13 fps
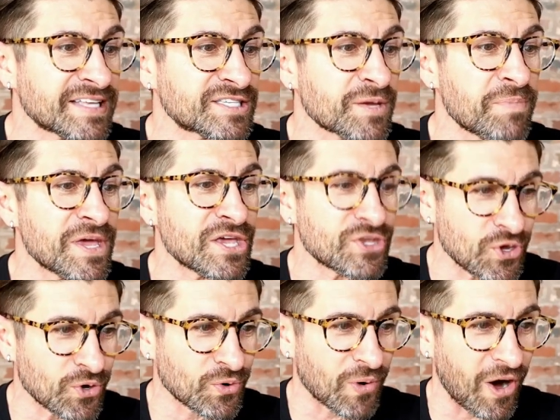to be
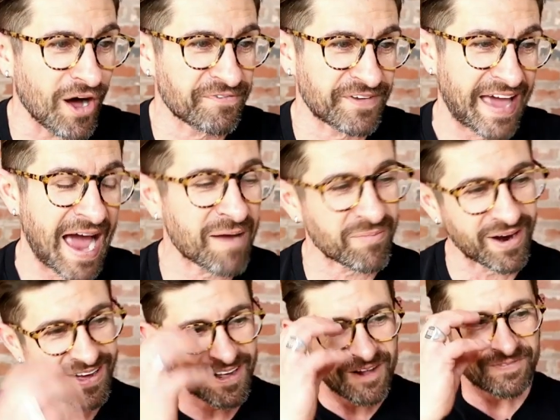you off
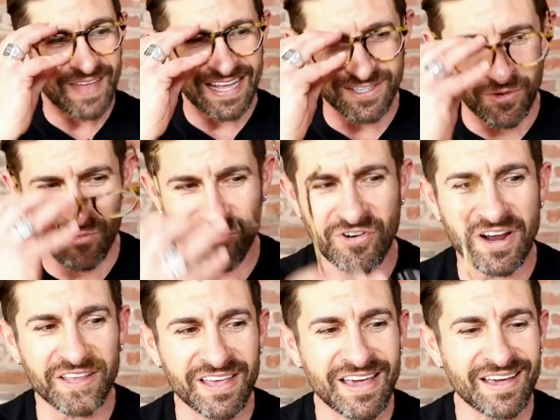camera? That's a
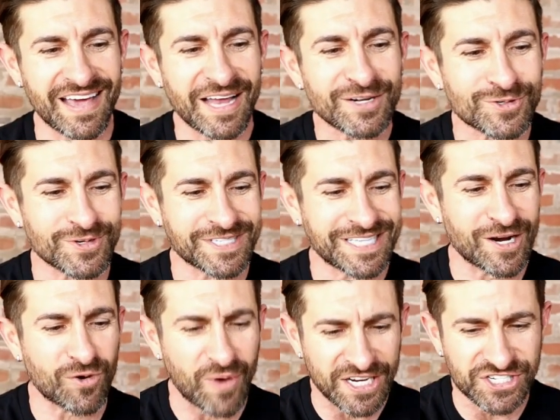really
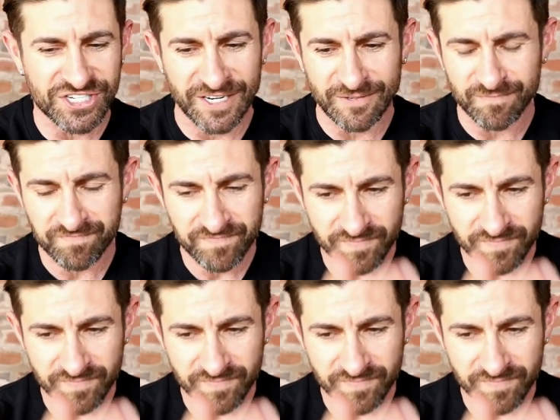interesting question.